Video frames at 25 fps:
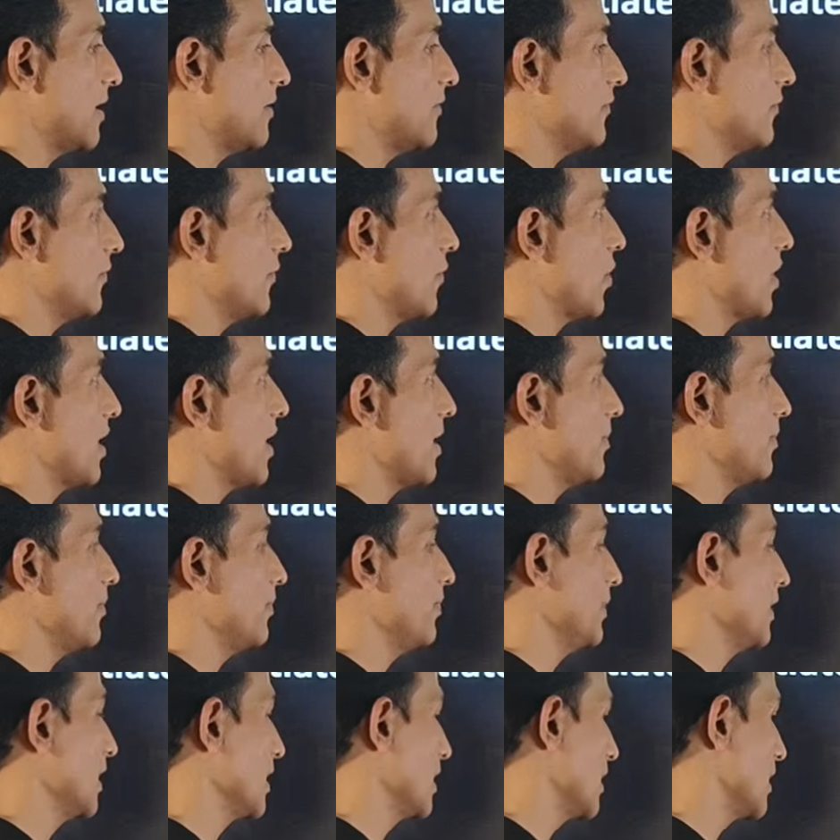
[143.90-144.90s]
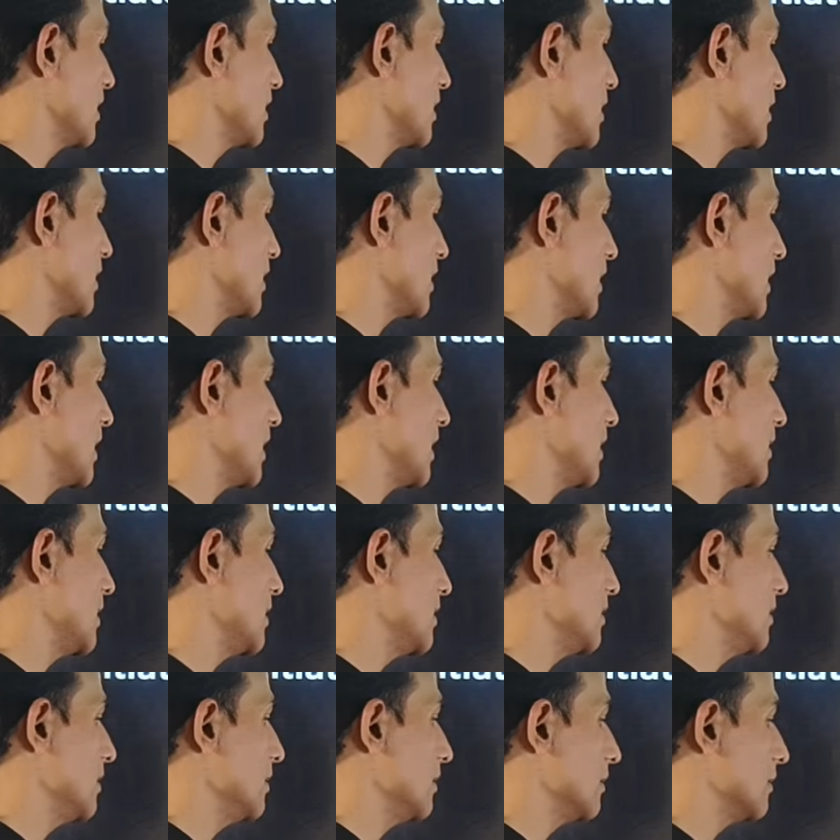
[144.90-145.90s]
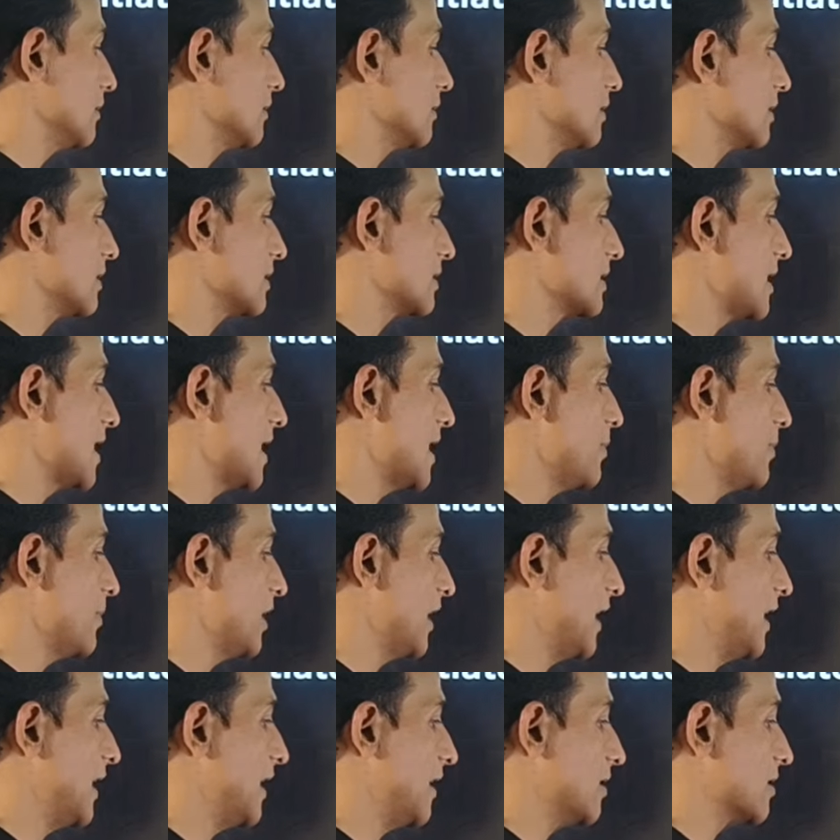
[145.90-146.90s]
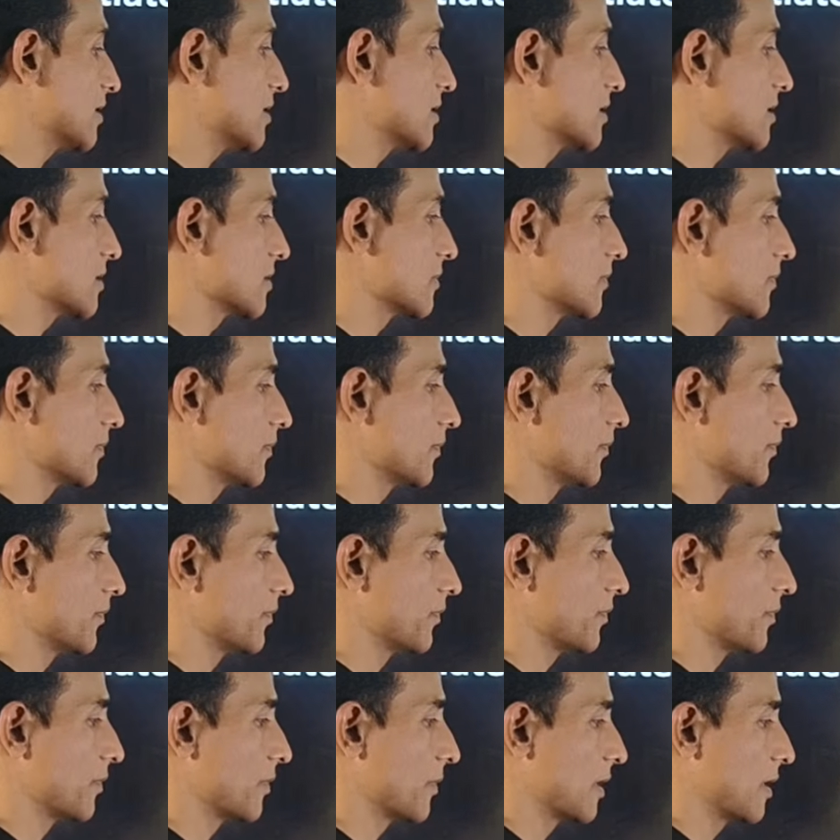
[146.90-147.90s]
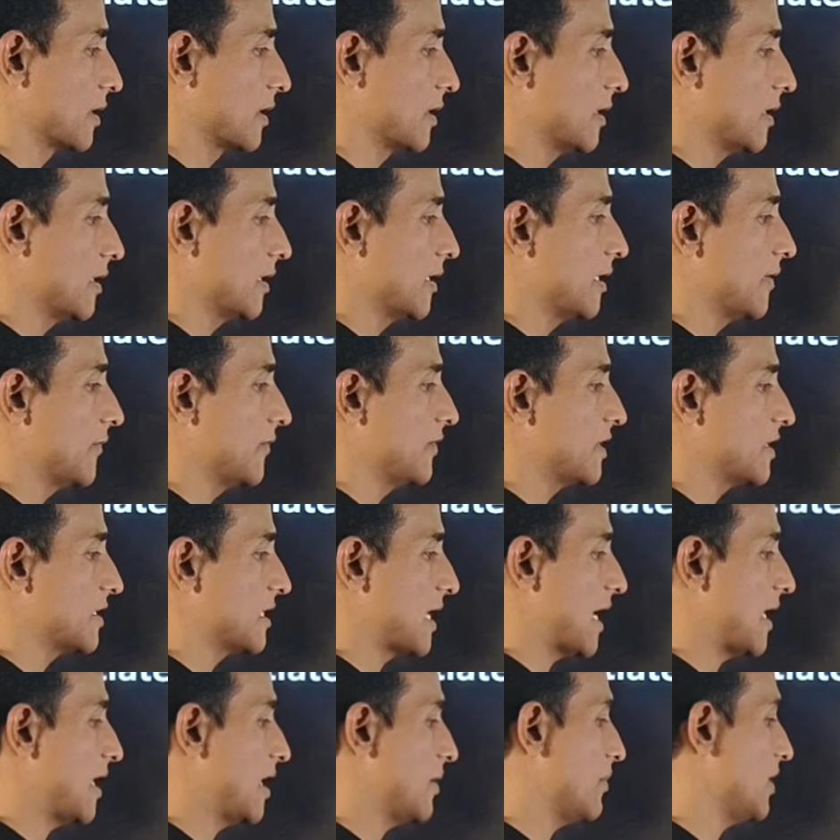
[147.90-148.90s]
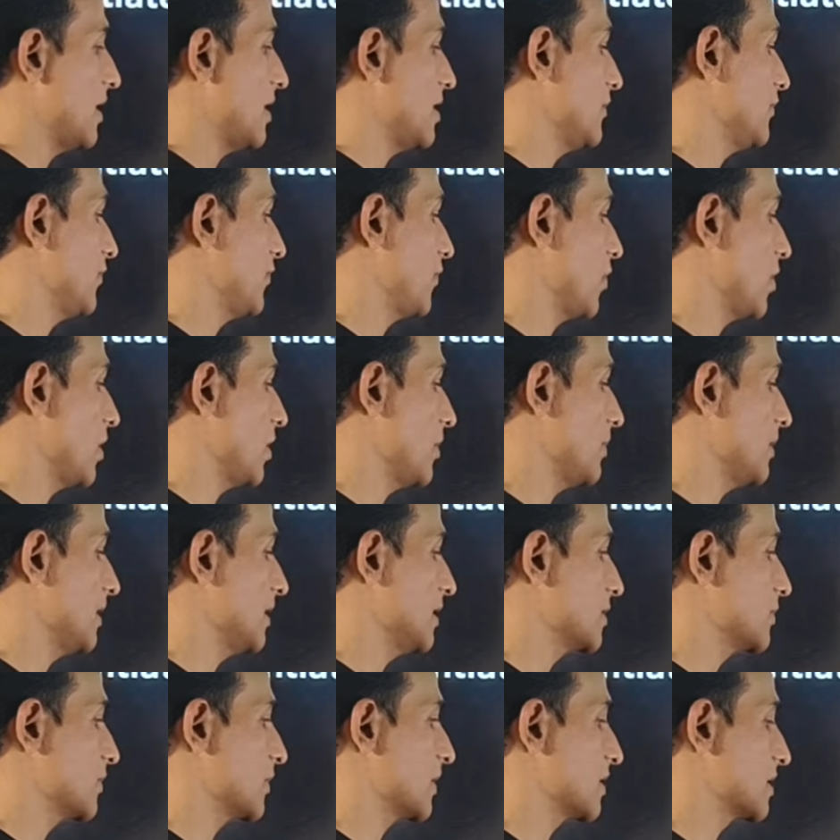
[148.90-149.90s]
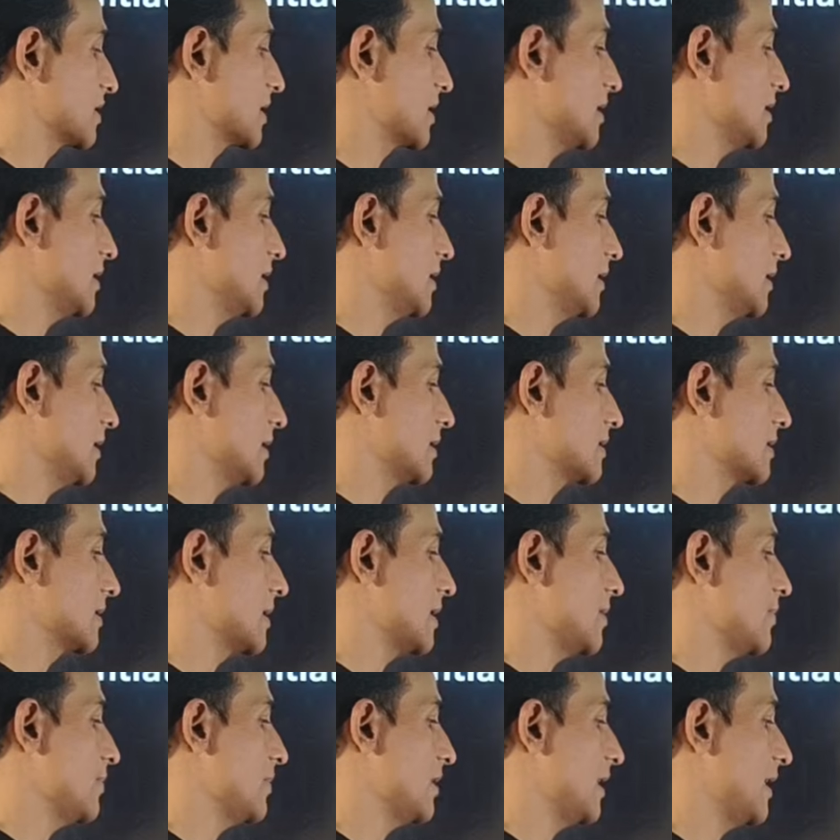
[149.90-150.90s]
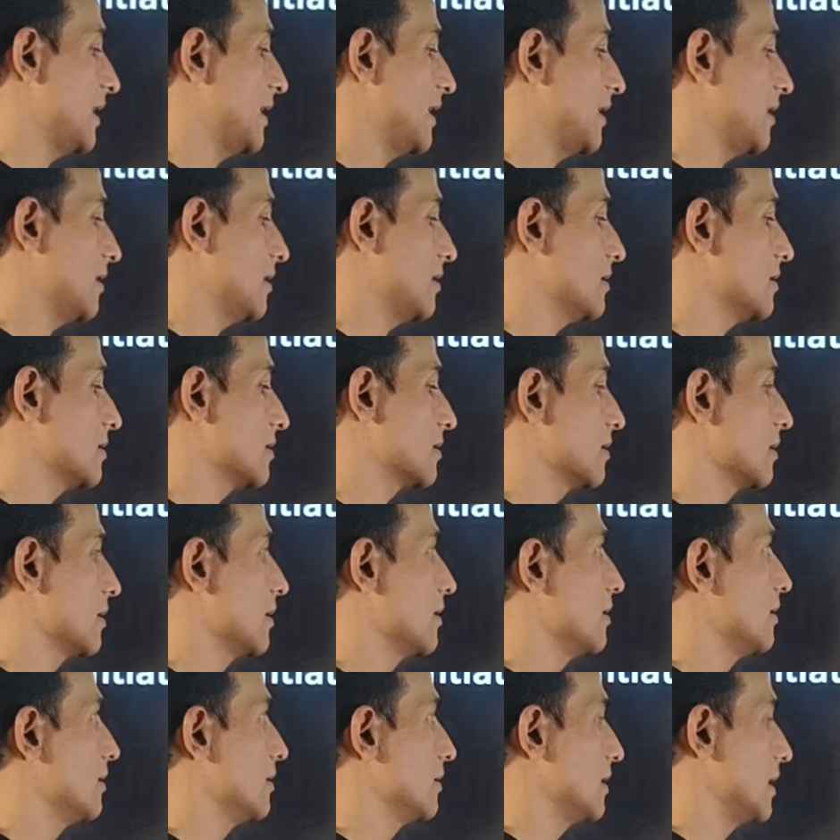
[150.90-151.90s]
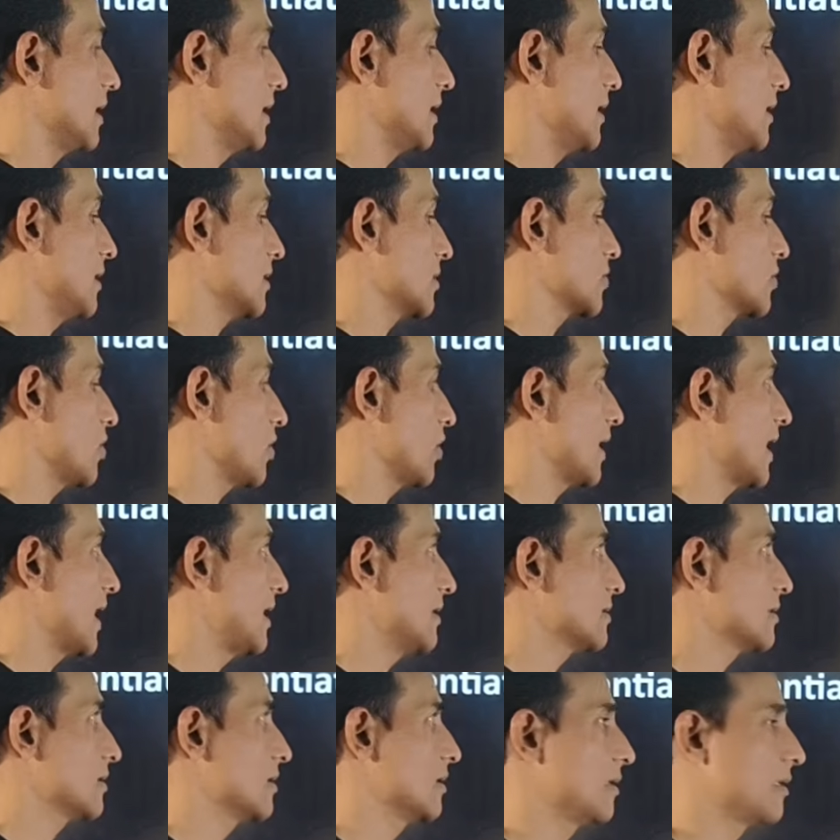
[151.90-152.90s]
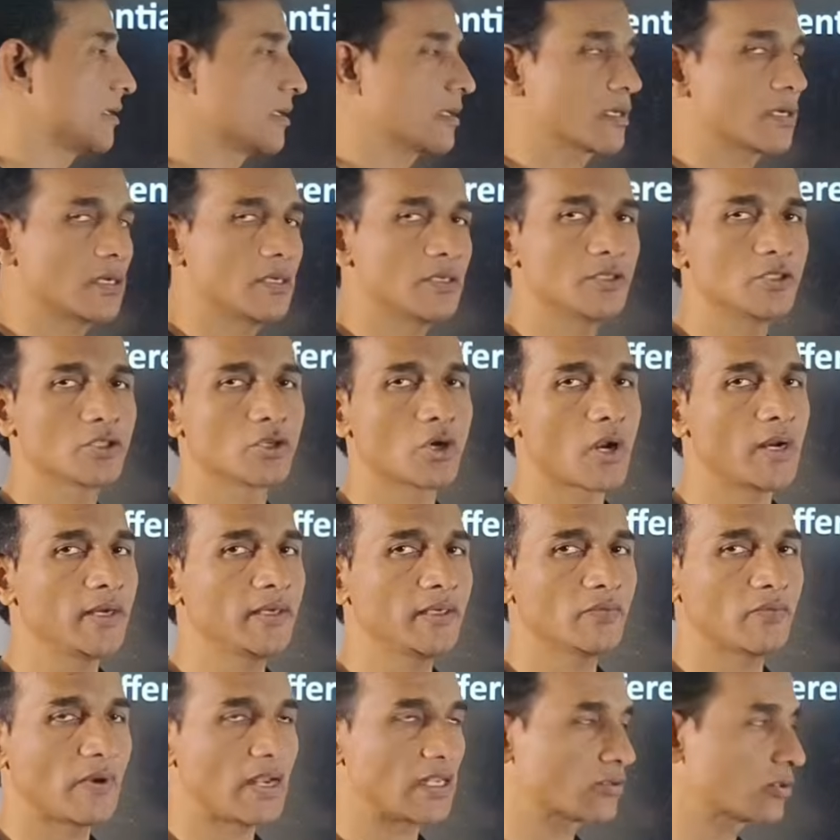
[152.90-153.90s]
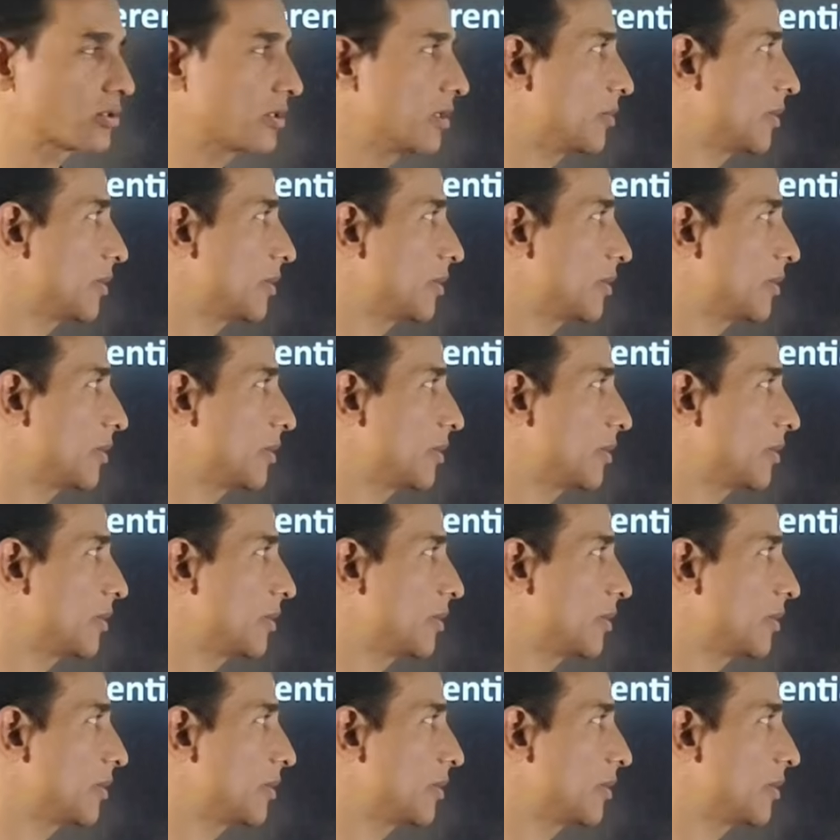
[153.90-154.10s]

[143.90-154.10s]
phloem. Xylem and phloem in the same radius. If the xylem and phloem is present in the same radius,